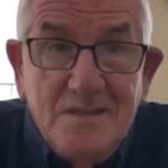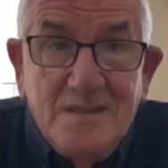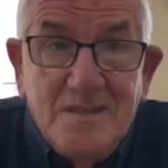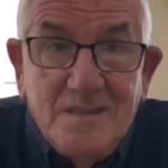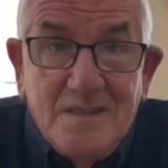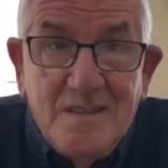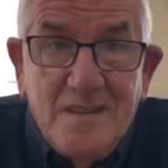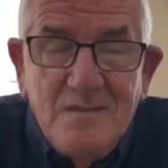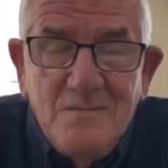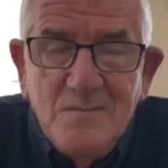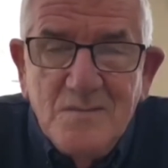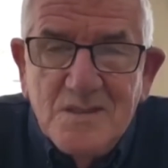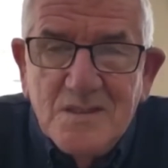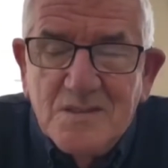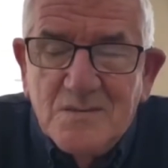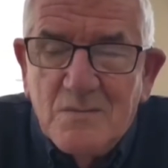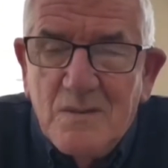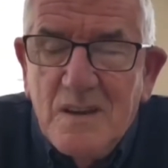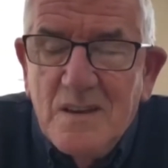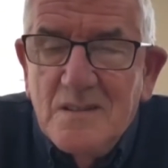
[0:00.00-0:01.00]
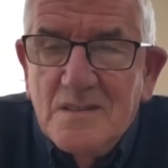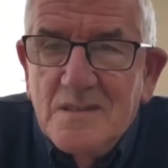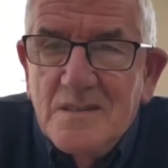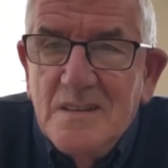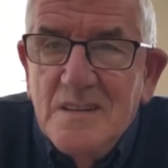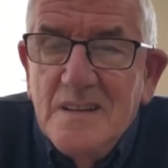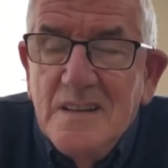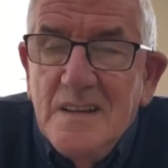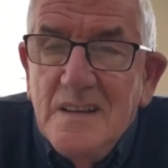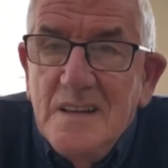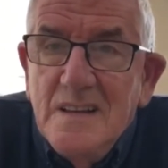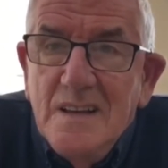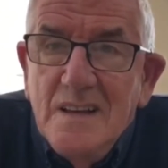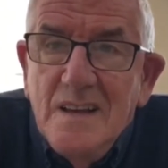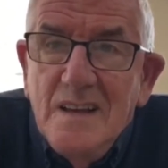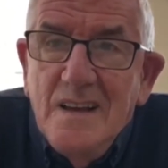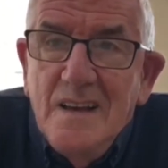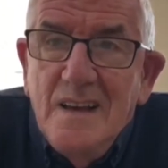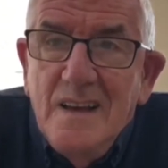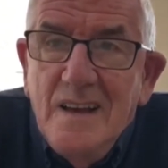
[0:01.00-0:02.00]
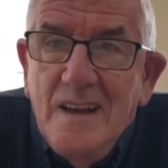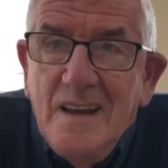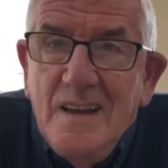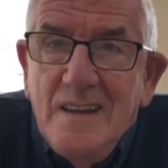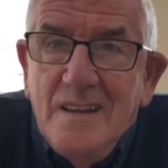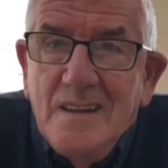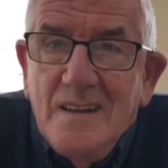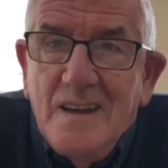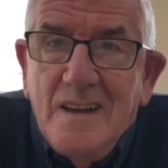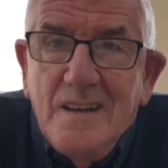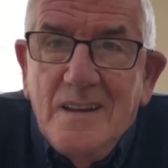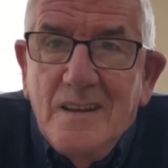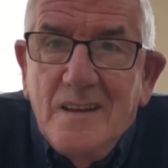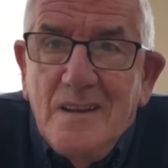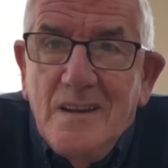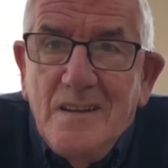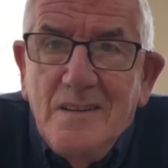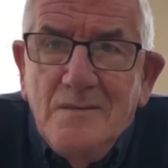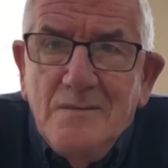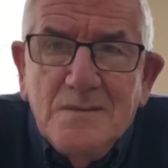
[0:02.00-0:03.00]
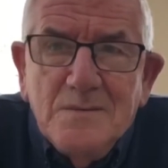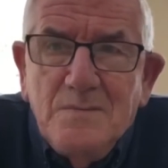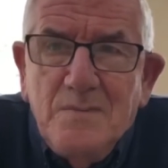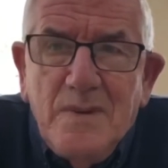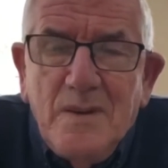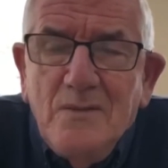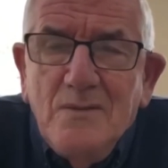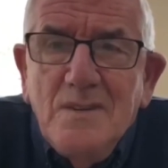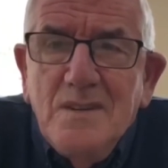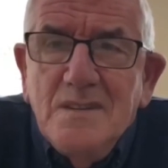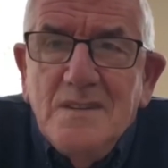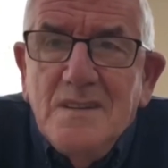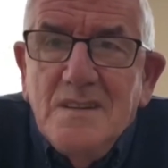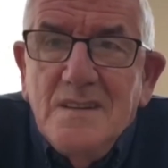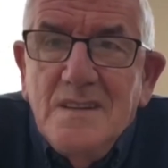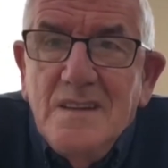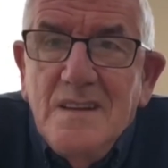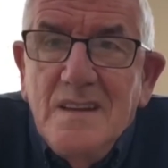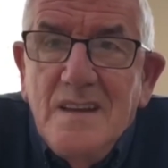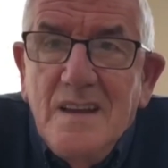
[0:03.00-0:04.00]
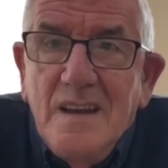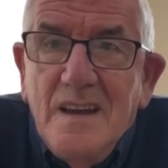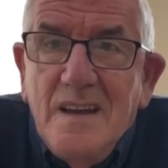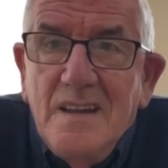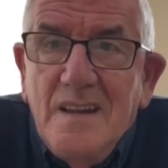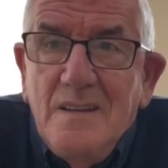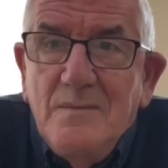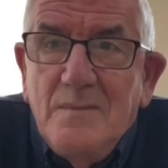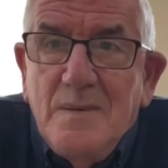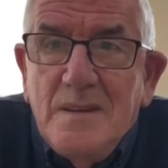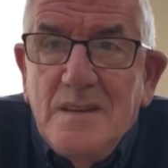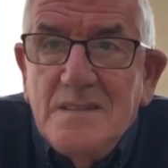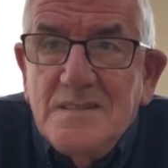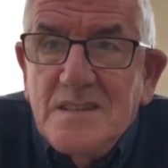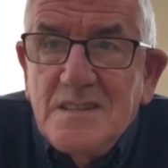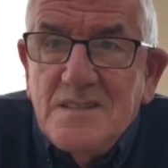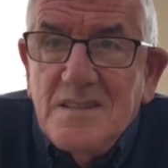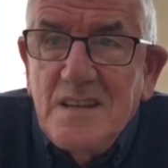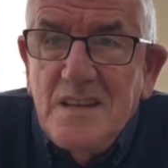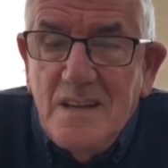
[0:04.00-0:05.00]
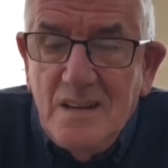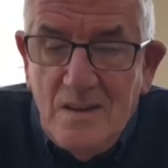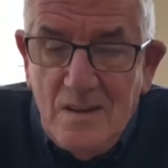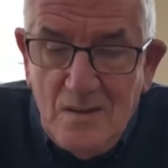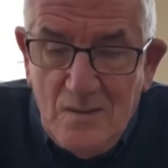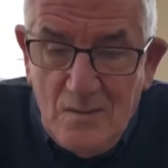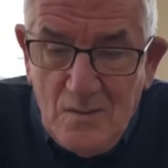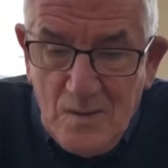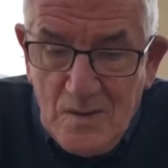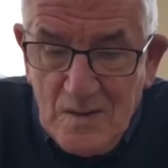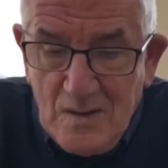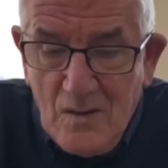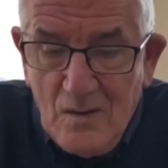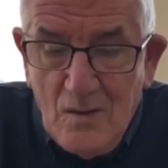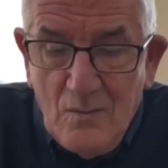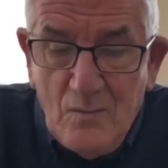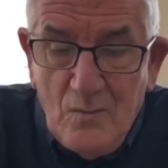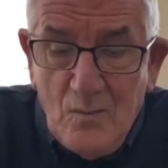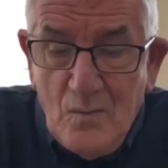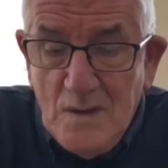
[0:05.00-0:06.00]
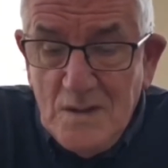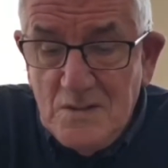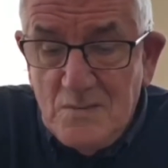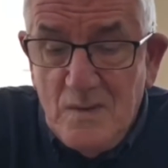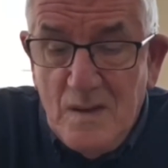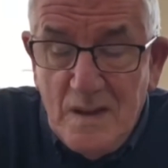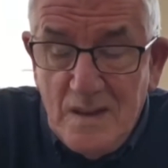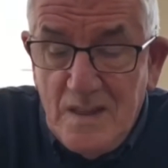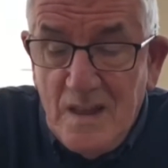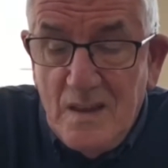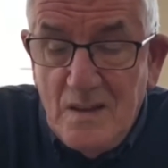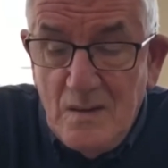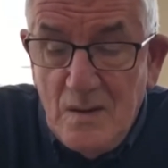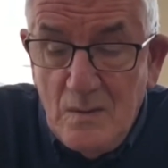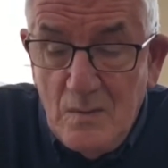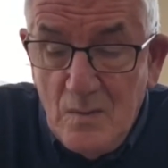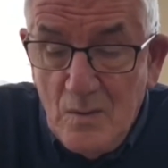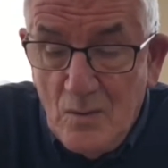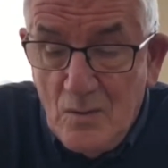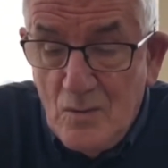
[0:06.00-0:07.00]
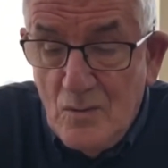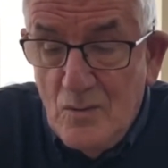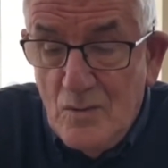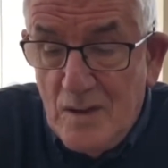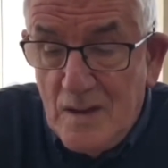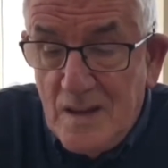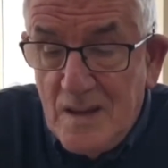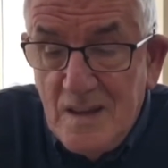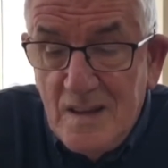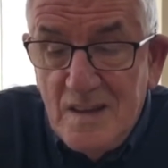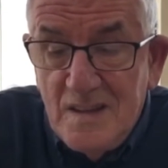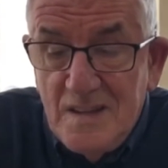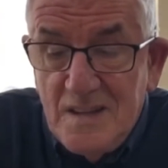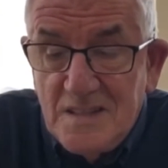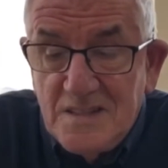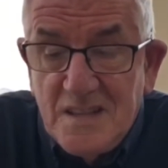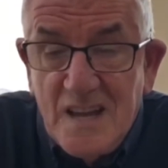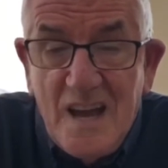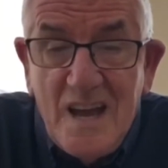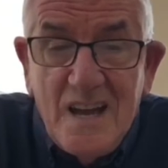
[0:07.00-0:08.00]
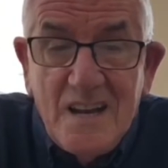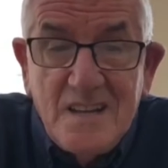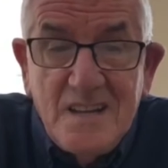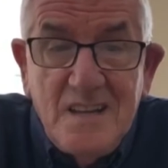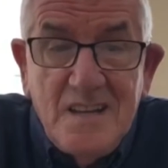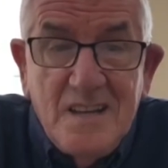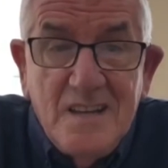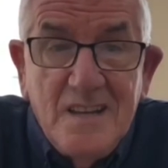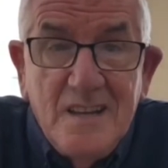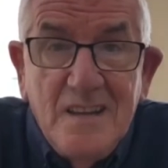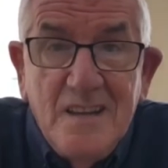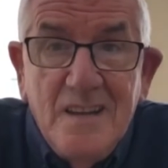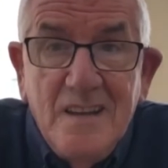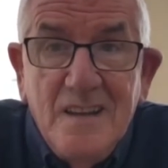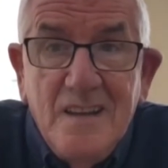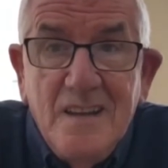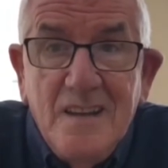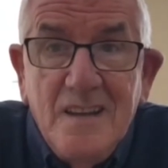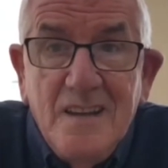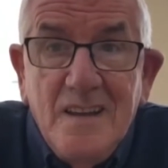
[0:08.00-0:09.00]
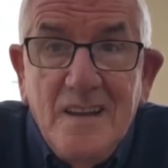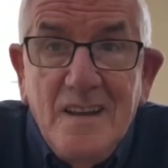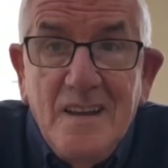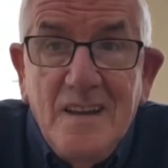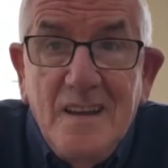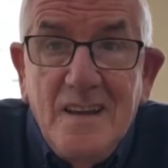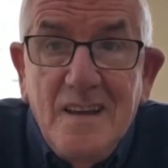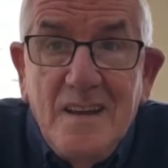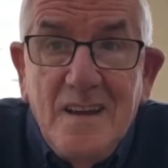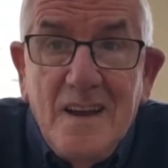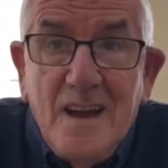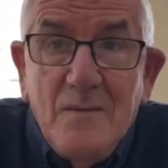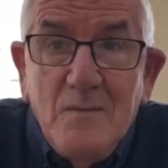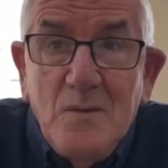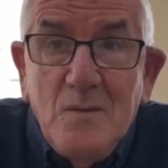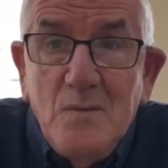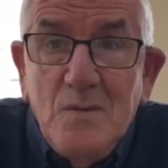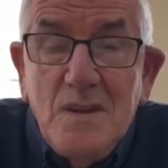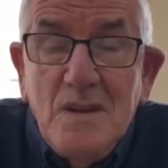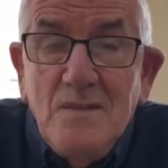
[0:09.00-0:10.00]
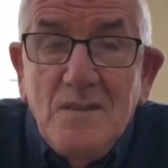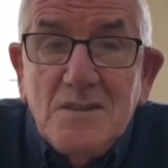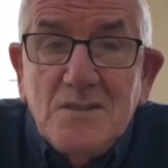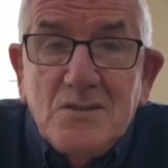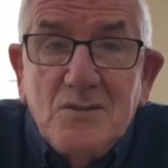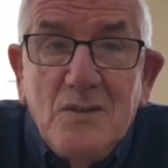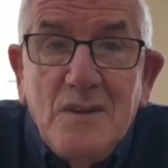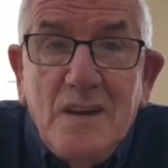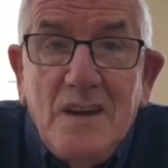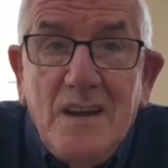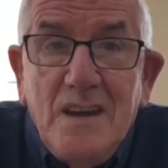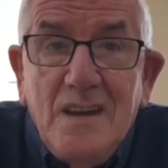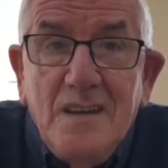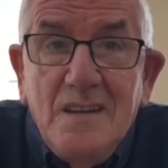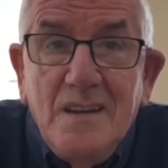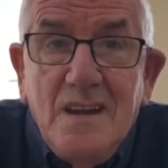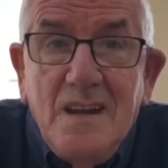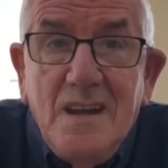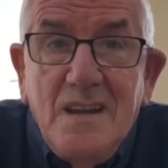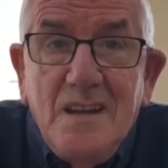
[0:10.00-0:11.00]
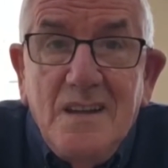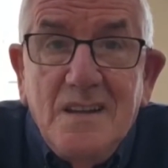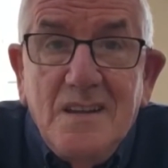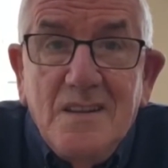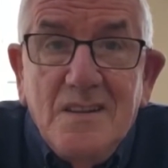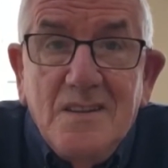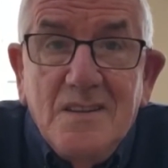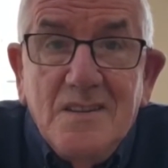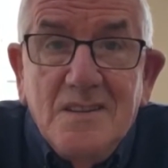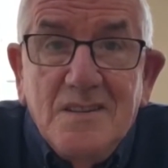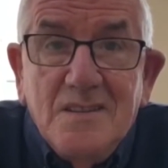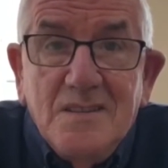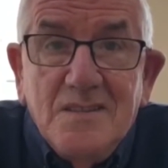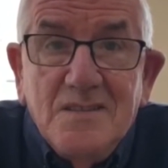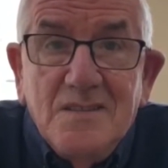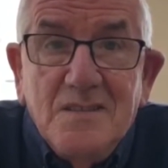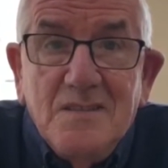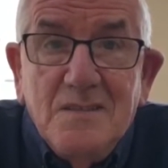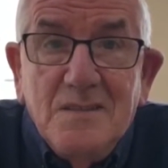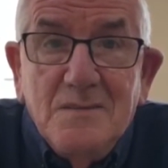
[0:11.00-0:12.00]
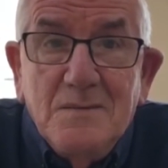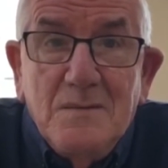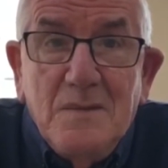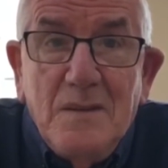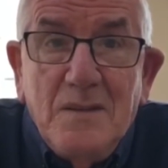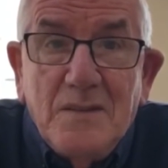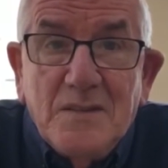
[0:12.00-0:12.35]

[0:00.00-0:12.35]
teams as well. And it was brilliant. And then, but as I say, once we had it, and then we all got together on a Saturday. I mean, we never saw any the